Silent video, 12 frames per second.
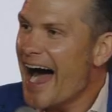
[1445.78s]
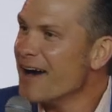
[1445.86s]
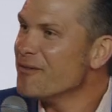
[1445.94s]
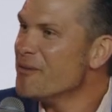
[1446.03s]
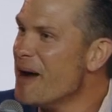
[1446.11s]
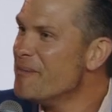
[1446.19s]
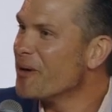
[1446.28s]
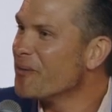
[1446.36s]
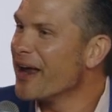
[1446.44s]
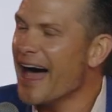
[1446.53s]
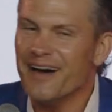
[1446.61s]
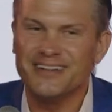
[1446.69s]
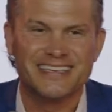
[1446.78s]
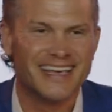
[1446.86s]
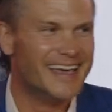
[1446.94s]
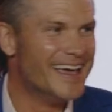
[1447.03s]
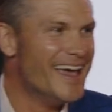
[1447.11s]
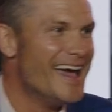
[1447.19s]
I remember when I was.
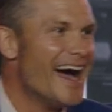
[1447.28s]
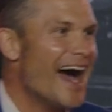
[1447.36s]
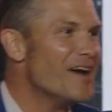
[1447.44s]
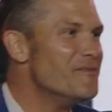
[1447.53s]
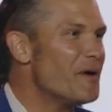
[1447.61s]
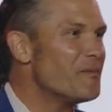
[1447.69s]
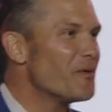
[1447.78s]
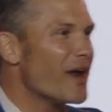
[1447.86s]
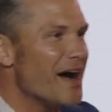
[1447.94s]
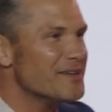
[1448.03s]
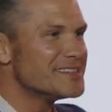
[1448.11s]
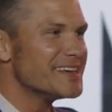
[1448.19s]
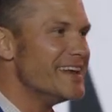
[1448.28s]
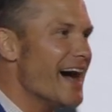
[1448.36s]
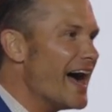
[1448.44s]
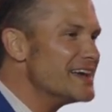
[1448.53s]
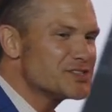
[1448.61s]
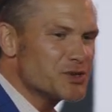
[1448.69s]
I remember when I was in
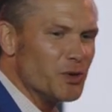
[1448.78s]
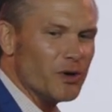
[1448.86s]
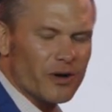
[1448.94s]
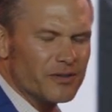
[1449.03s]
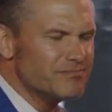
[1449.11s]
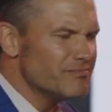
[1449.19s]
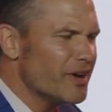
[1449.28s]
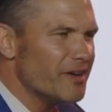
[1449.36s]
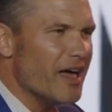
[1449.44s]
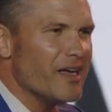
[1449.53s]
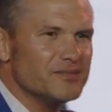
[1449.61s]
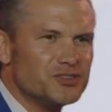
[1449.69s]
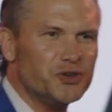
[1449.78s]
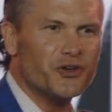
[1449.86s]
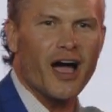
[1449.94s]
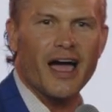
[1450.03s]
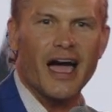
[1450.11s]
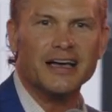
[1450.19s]
high school or what, uh, junior
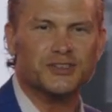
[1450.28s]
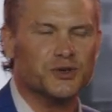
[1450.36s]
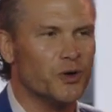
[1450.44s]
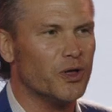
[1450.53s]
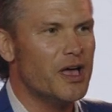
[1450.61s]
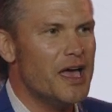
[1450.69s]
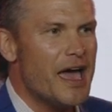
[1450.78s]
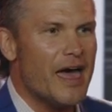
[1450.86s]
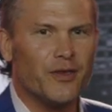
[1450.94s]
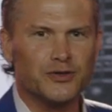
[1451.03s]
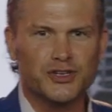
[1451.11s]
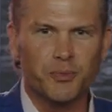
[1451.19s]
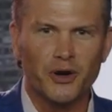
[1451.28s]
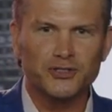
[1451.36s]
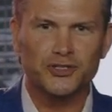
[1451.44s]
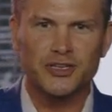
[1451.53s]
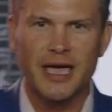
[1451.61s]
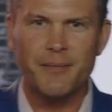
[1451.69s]
high, high school, and those
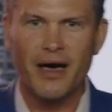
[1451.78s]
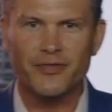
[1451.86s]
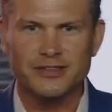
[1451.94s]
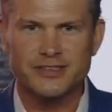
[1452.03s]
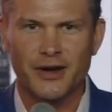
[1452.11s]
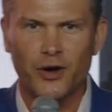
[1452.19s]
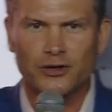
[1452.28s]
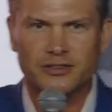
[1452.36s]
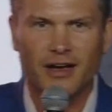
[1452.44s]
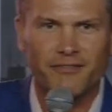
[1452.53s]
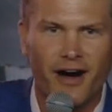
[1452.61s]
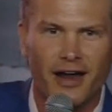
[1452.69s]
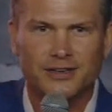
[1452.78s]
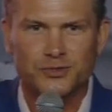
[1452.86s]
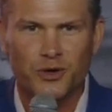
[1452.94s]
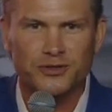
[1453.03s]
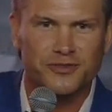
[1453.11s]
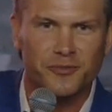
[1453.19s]
commercials came out that said "Hooked on Phonics"
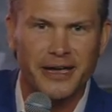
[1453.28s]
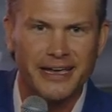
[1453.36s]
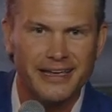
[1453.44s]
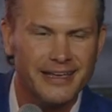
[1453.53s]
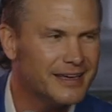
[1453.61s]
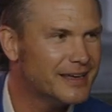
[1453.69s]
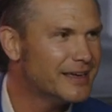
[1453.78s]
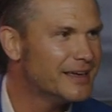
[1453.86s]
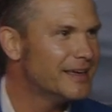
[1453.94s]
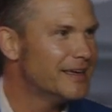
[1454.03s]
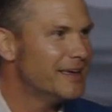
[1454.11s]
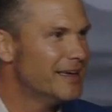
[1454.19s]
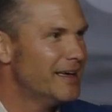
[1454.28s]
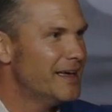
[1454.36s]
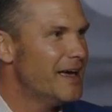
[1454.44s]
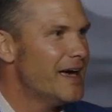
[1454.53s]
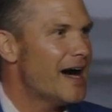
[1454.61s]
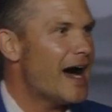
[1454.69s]
works for me.
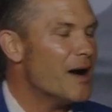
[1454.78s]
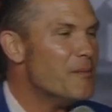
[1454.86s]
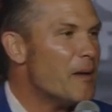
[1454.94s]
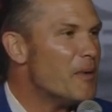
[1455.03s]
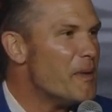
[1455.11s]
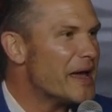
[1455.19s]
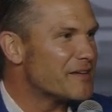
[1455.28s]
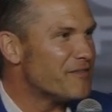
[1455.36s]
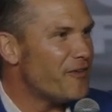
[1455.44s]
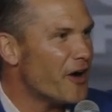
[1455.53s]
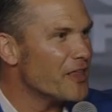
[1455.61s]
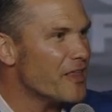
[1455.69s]
I remember making fun